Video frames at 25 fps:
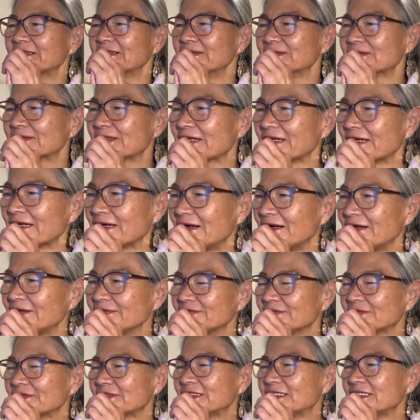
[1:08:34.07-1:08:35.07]
Okay, I
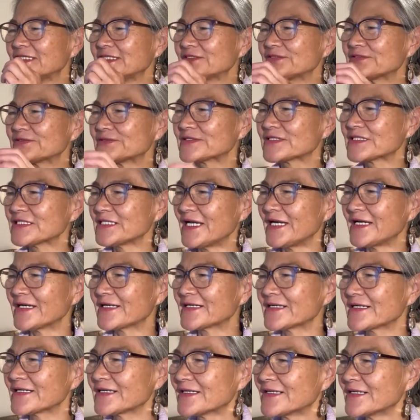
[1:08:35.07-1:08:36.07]
will need to
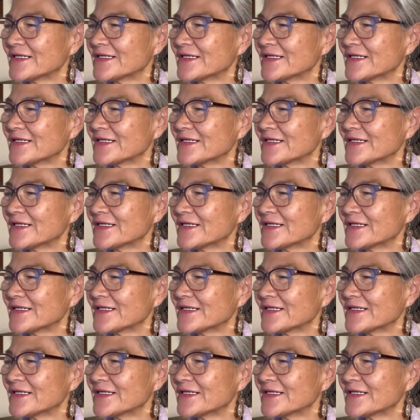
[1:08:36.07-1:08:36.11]
check.